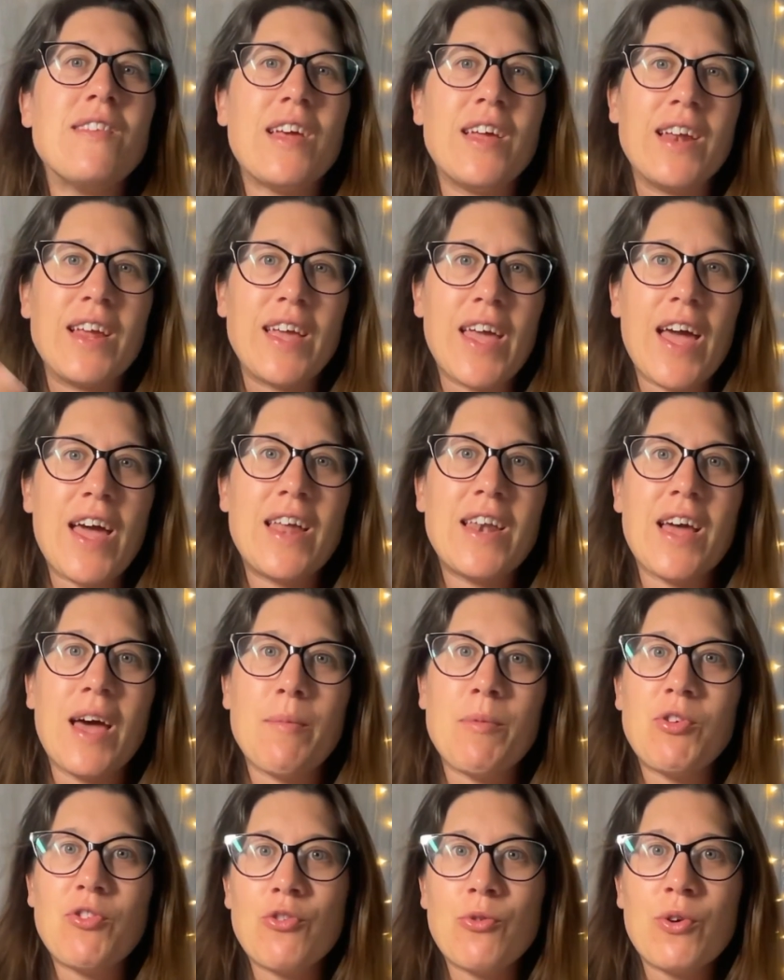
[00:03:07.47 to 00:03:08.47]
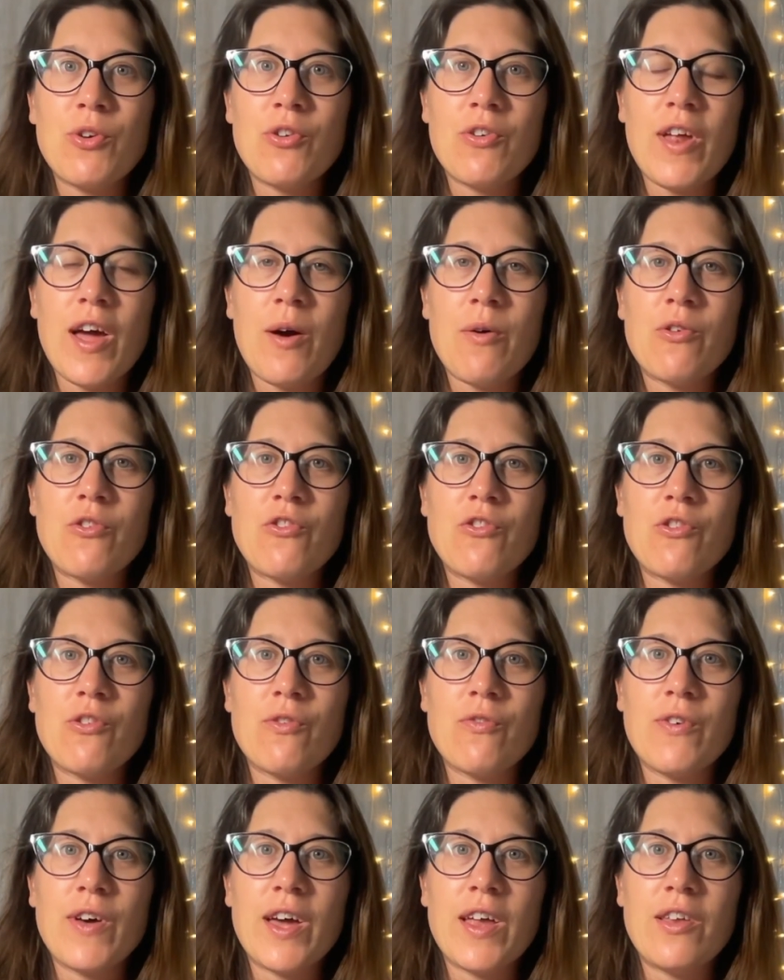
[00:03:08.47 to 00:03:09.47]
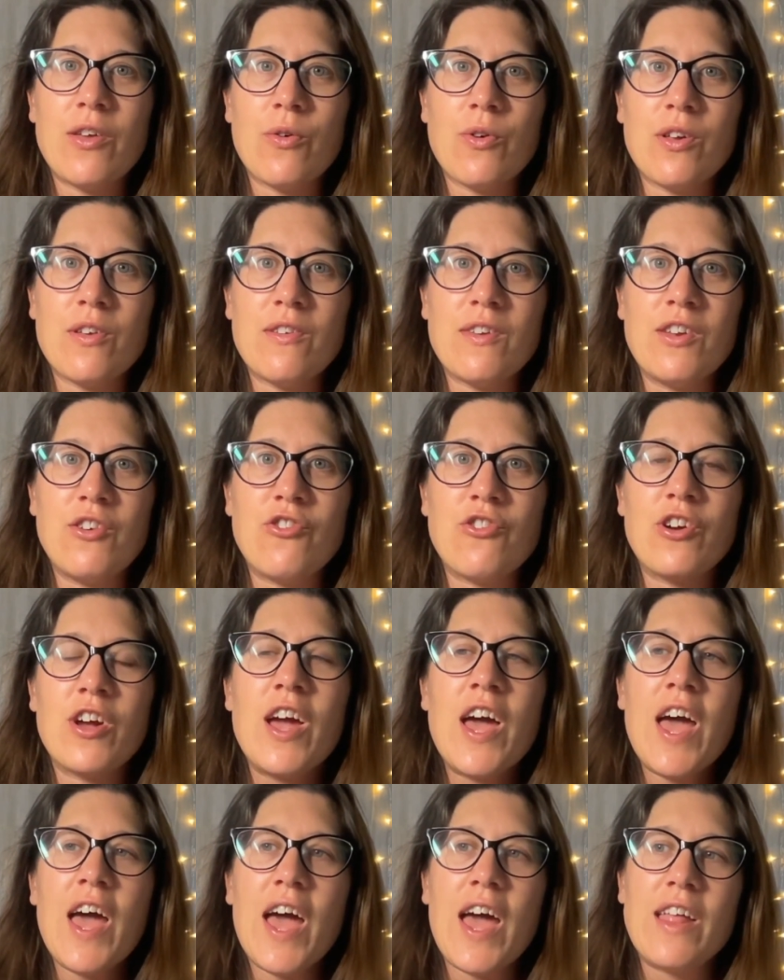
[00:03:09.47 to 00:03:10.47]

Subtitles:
And again, I'm a 200-hour certified yoga teacher,